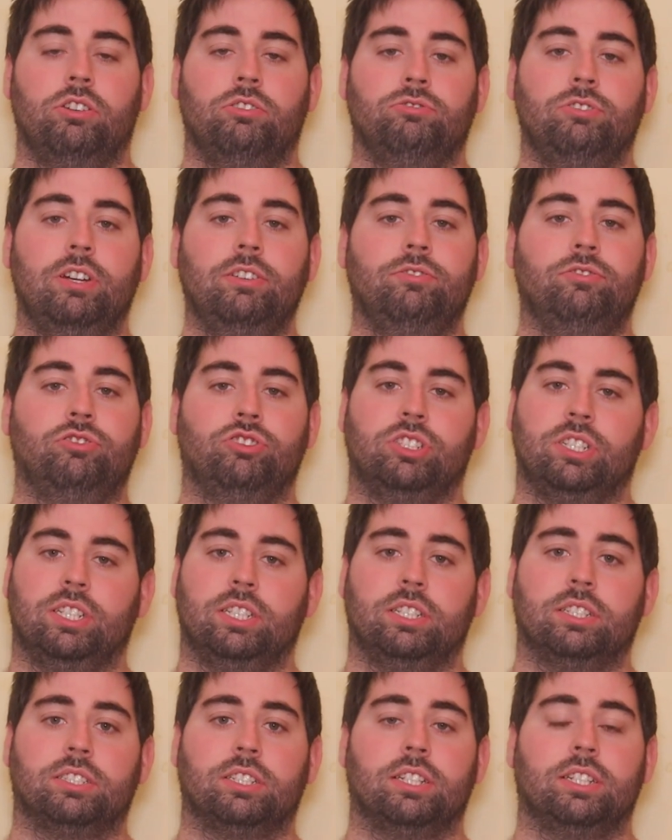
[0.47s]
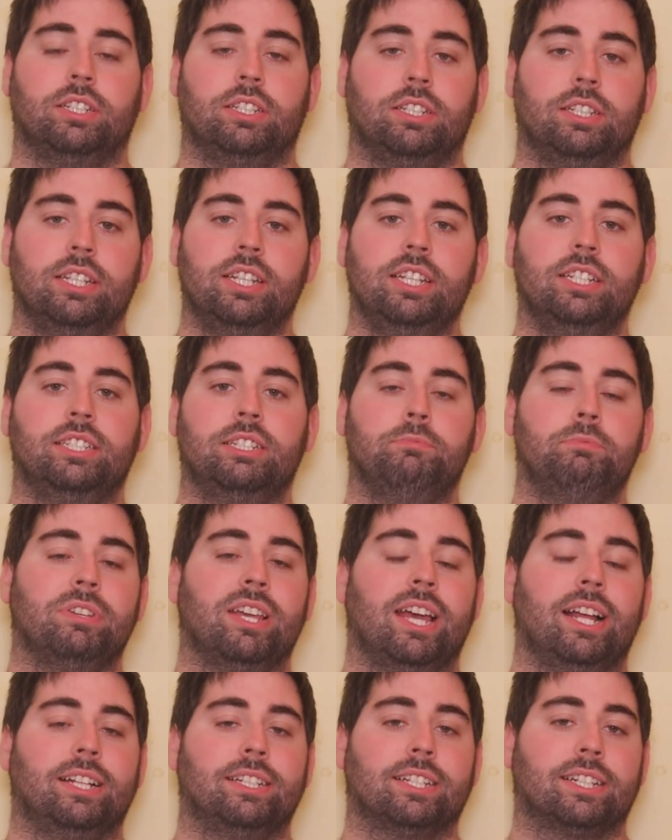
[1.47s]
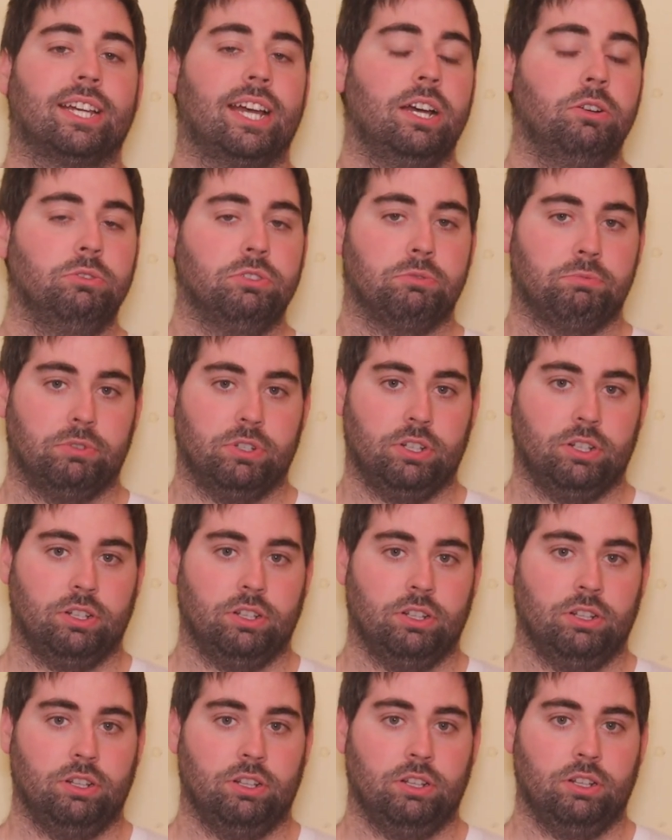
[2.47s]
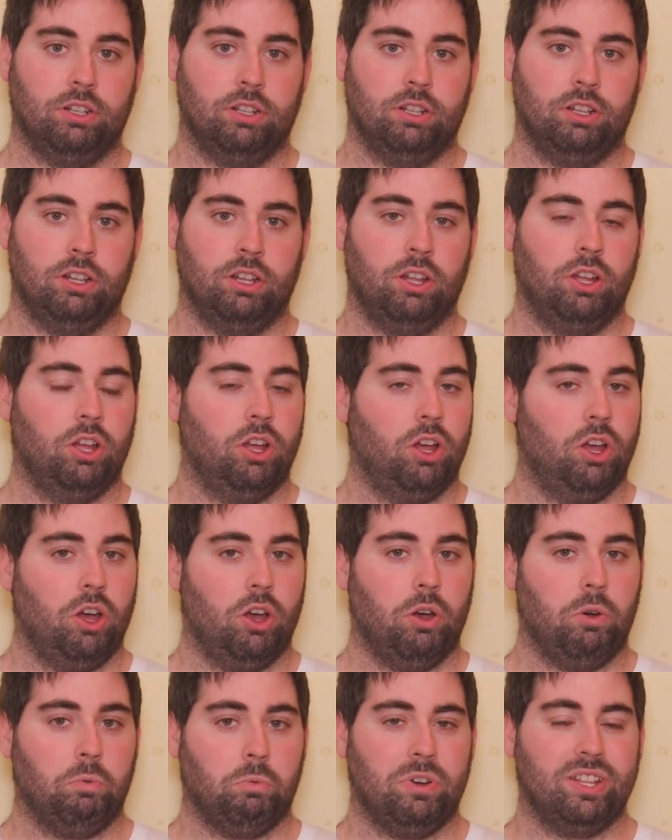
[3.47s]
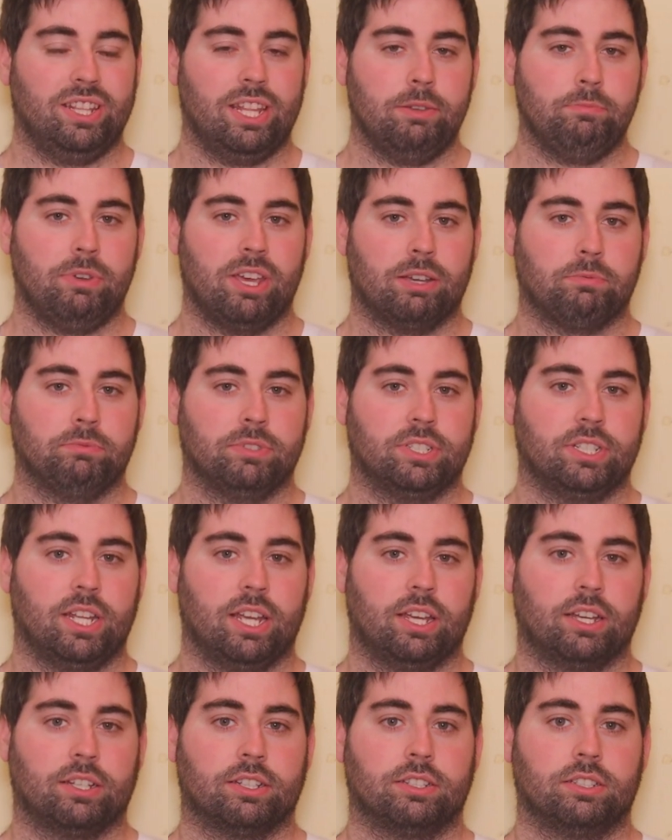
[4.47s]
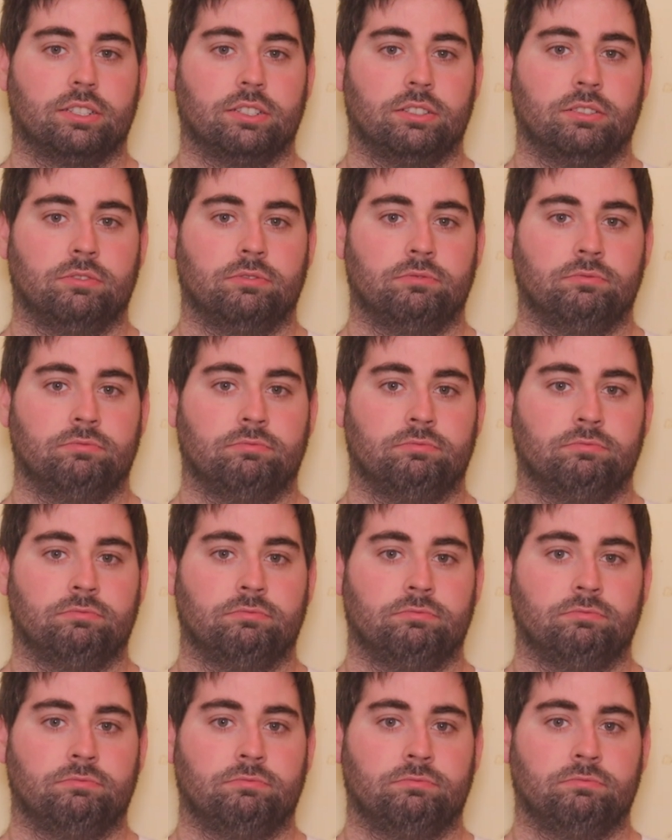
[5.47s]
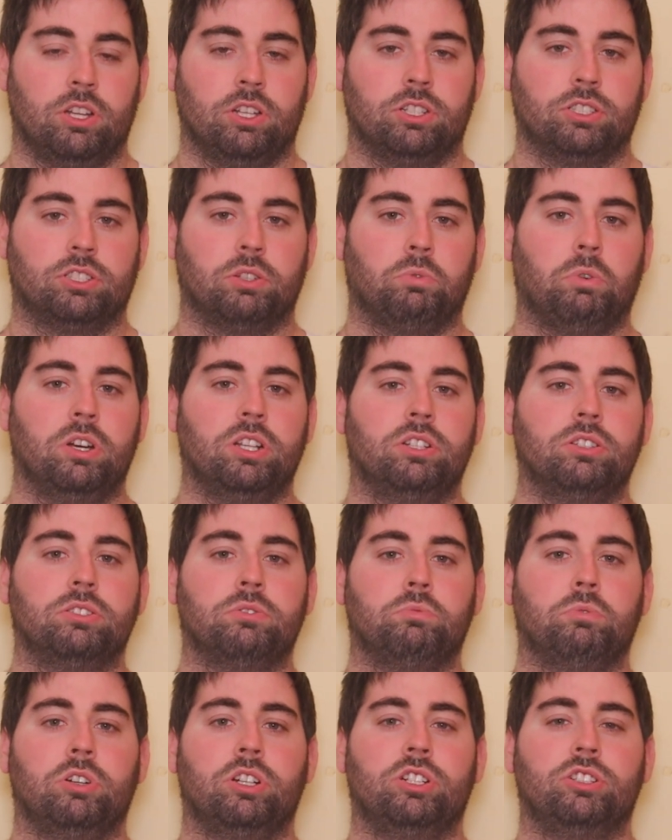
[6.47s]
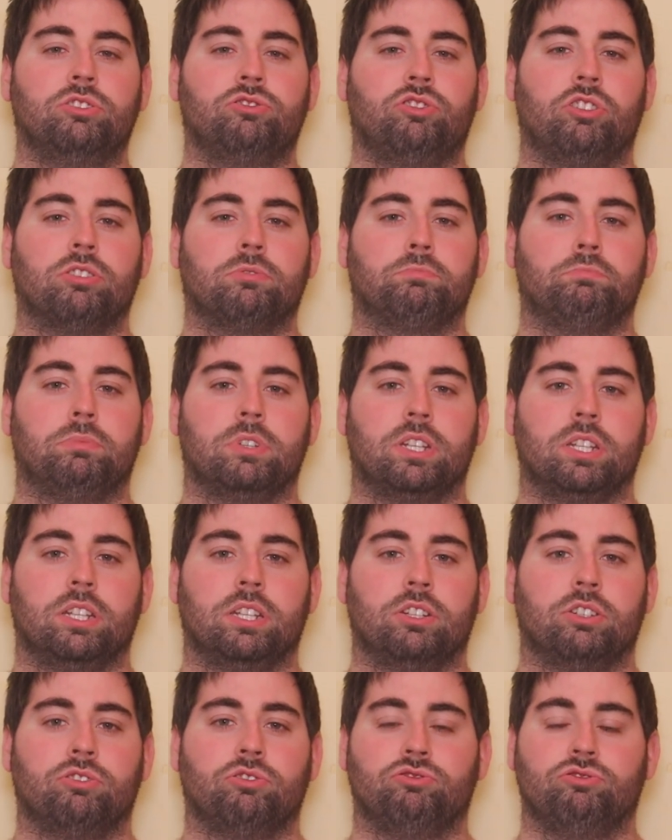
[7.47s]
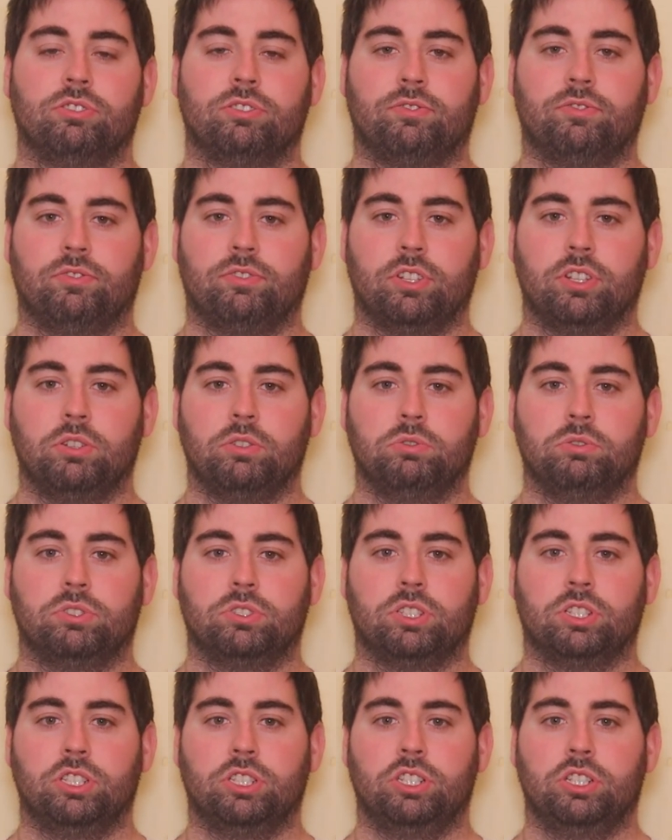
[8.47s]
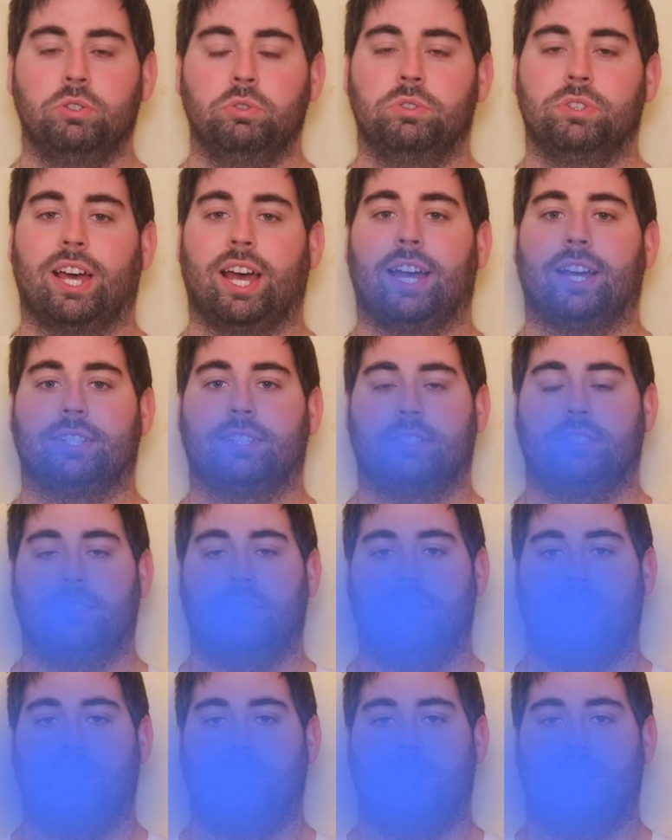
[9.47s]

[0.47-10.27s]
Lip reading: Referees need to be held accountable when they make mistakes. So why does World Rugby refuse to do that?